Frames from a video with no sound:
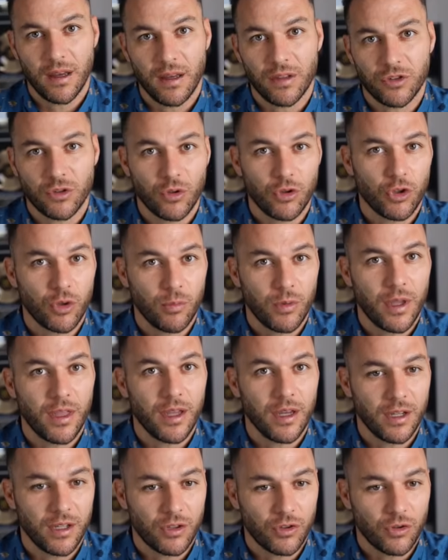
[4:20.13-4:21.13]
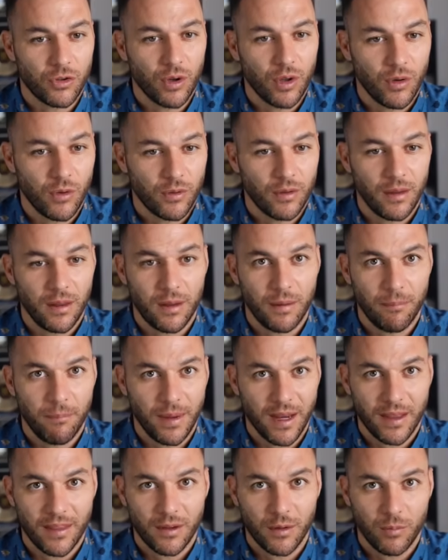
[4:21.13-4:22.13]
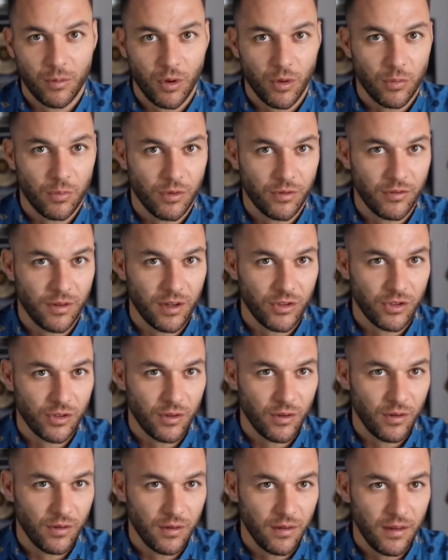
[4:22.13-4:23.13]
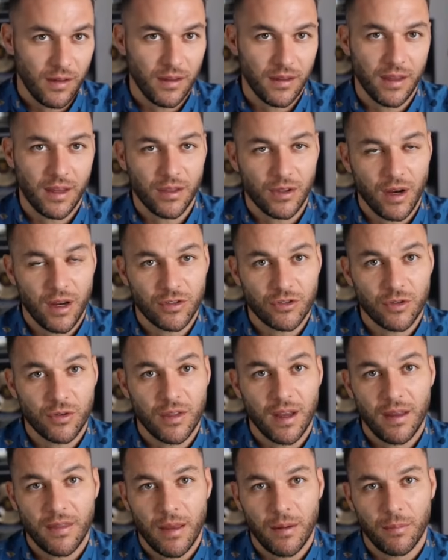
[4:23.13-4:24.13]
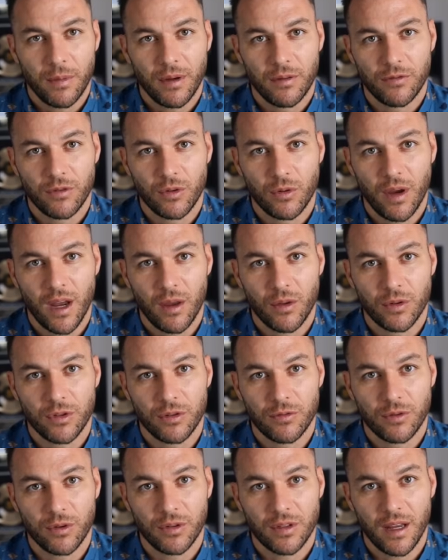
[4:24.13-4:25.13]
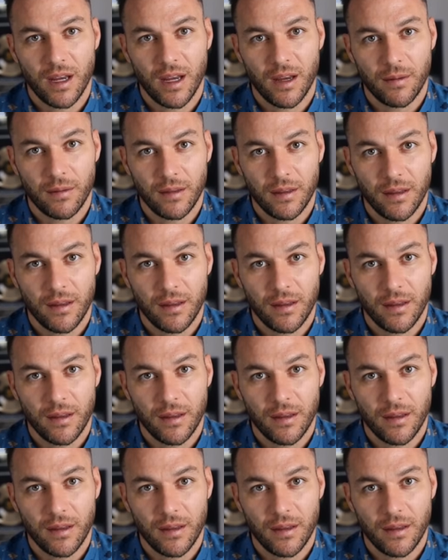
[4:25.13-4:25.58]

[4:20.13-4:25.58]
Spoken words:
a social media intro, make them look professional. It costs you nothing but a few hours of your time.